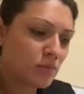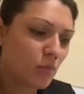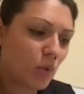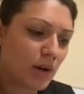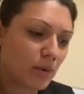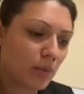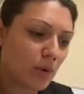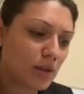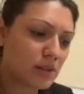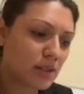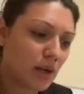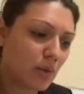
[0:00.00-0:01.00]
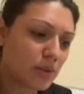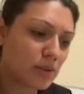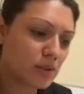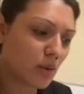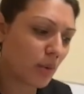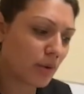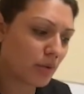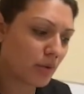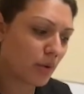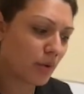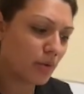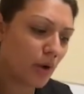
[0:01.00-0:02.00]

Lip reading: what it was that I was going through